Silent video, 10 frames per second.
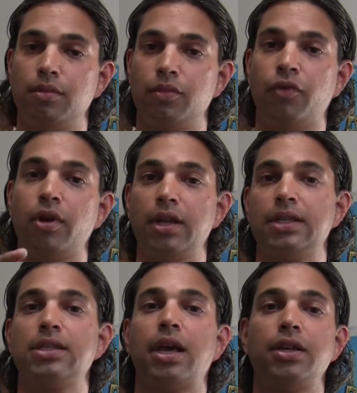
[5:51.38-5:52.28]
very
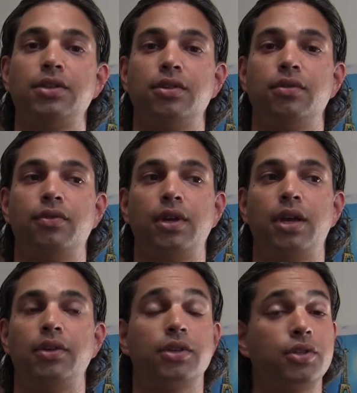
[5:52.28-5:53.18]
incisive
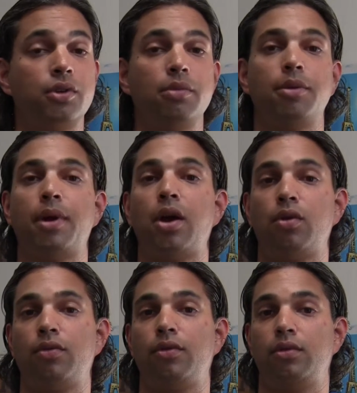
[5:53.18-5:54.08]
is extremely
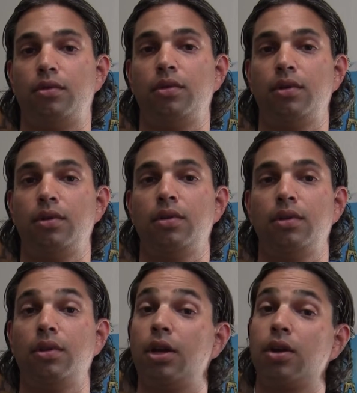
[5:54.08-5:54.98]
powerful.
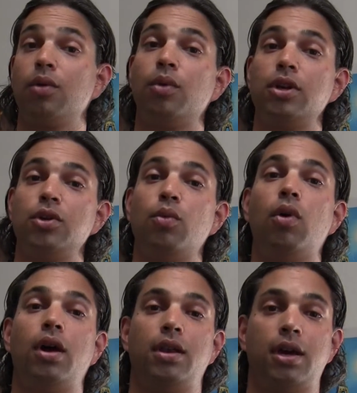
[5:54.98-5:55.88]
Like, what do you
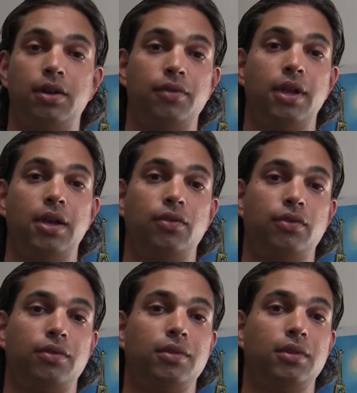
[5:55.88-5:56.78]
want out of life?
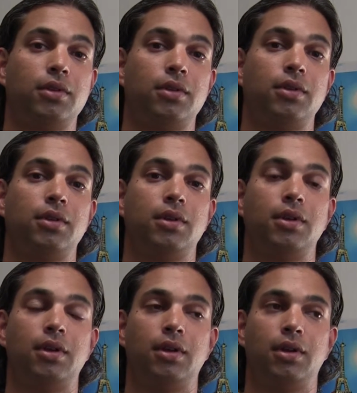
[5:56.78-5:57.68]

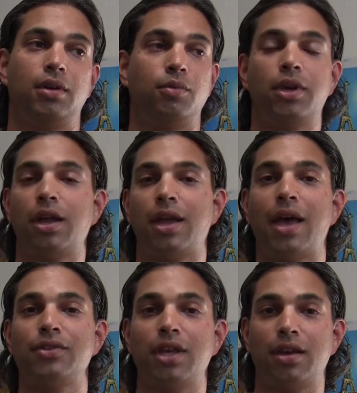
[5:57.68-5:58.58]
We got
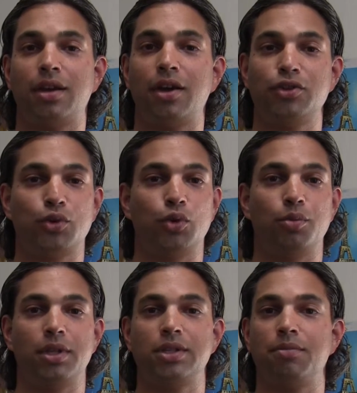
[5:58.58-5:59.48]
asked that in high school,
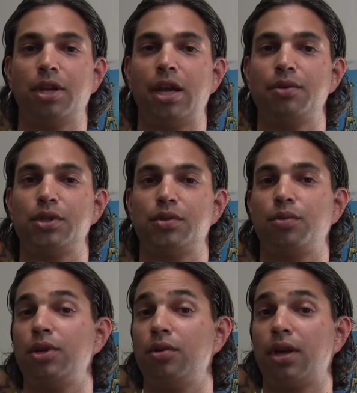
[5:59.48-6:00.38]
but sometimes
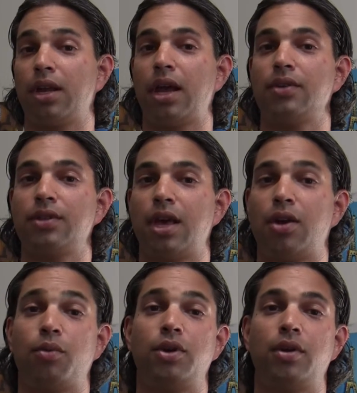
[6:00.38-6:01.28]
we don't get asked
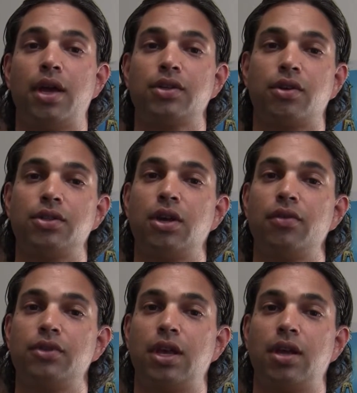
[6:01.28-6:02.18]
that, or we don't ask
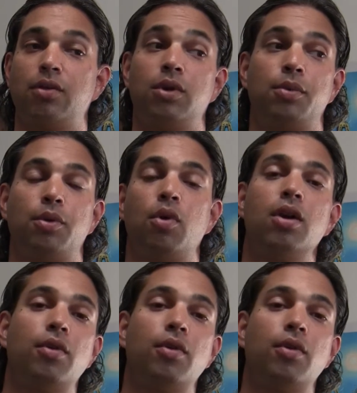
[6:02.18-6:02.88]
ourselves that. What do we want